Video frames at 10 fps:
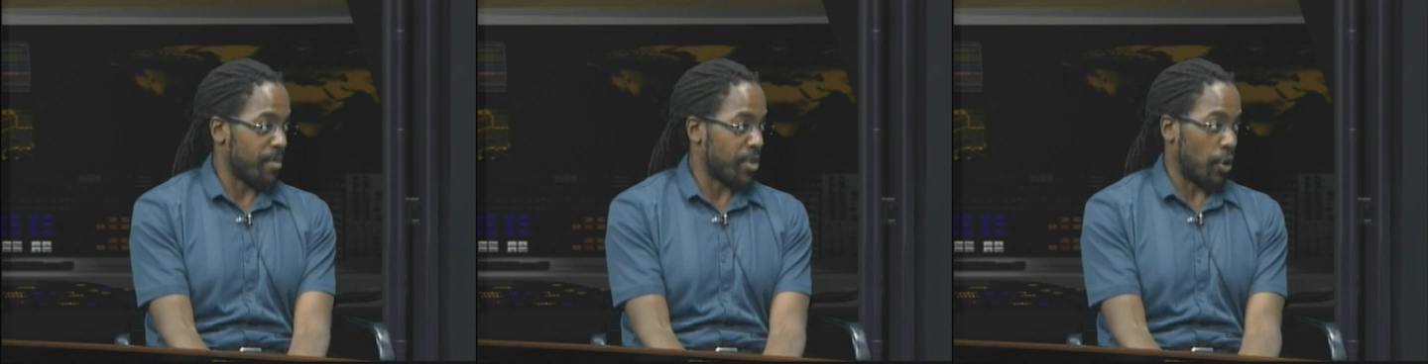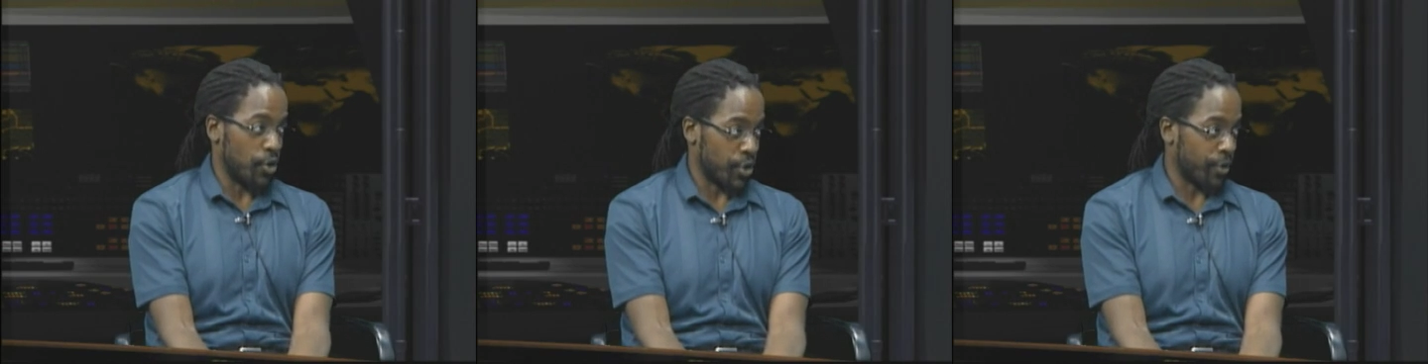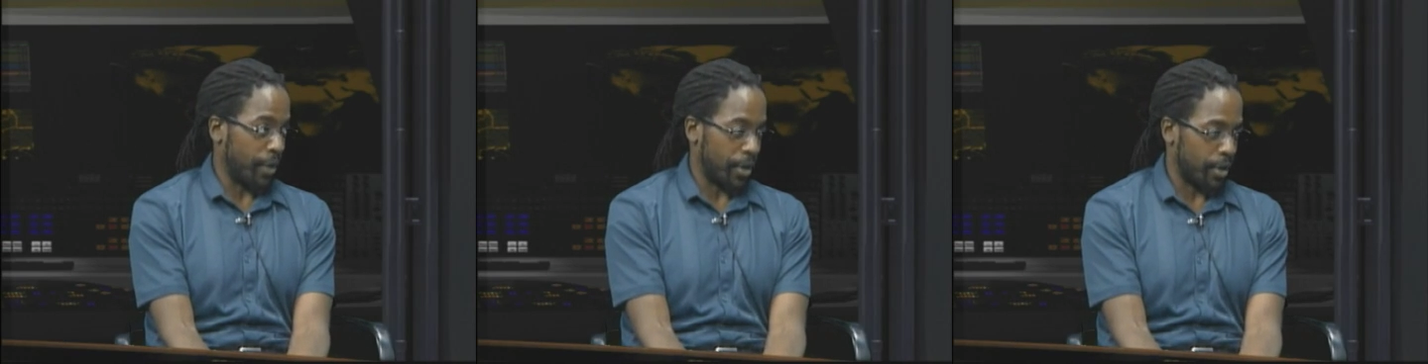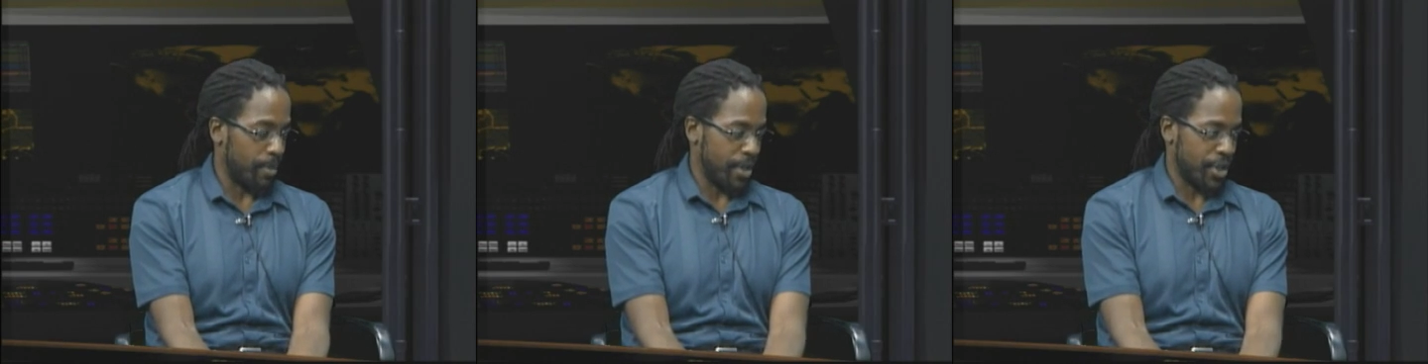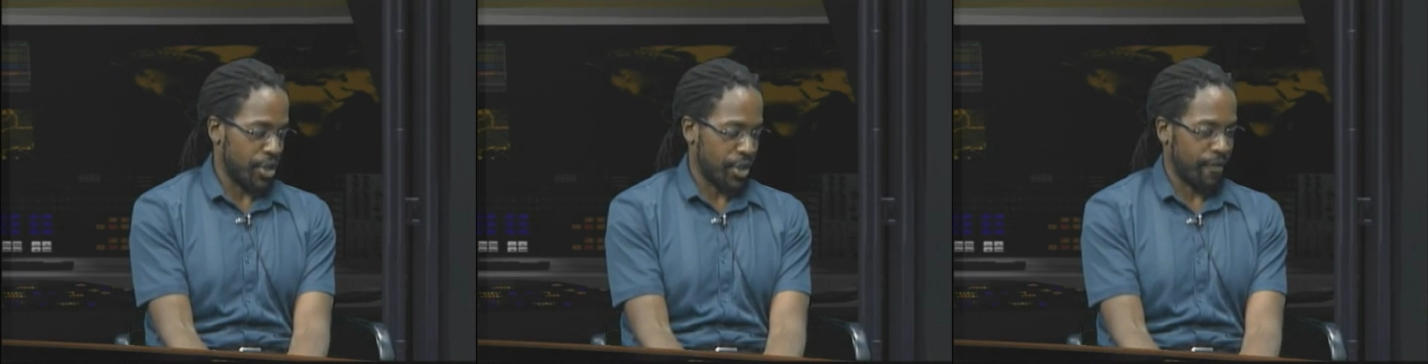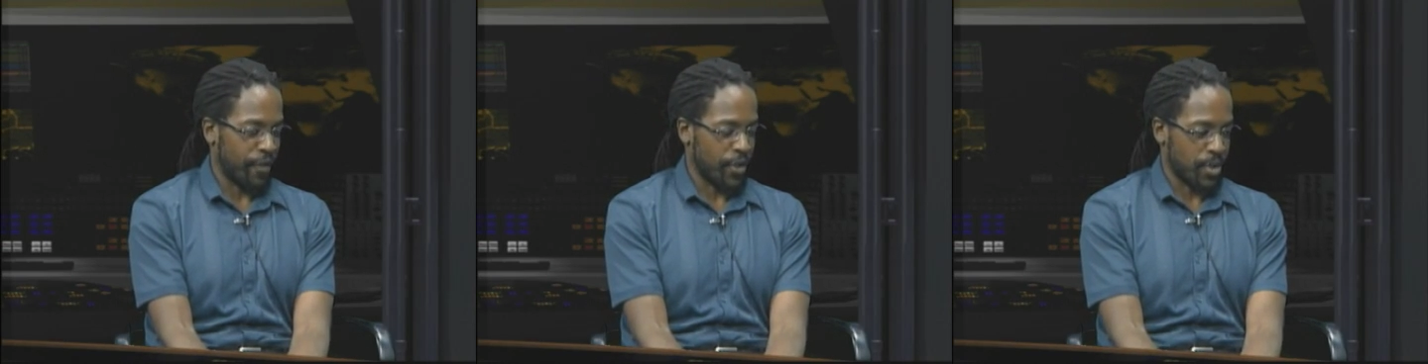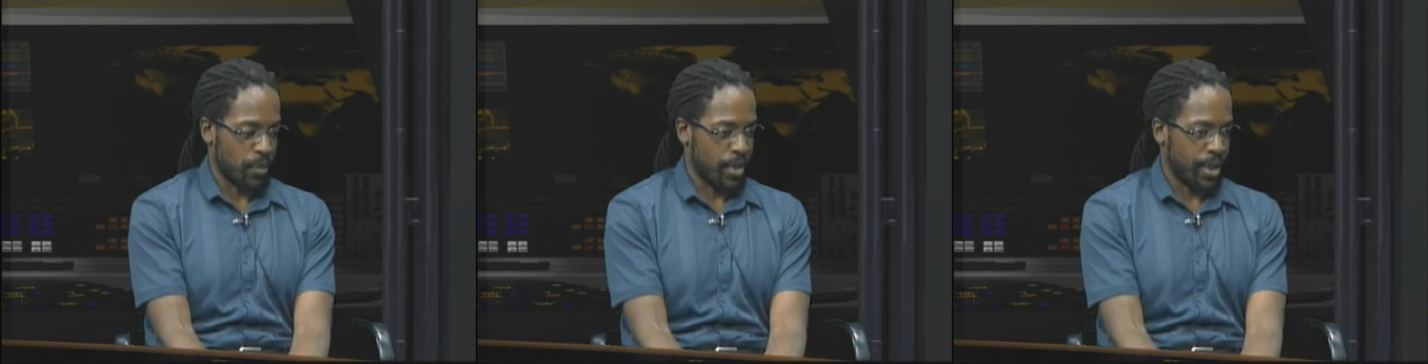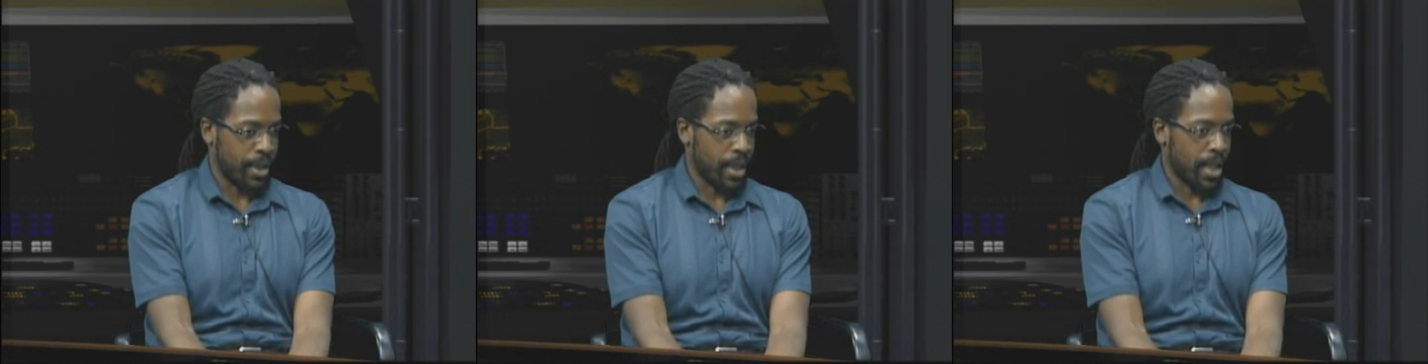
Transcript: Soldier's Curriculum is just the first one.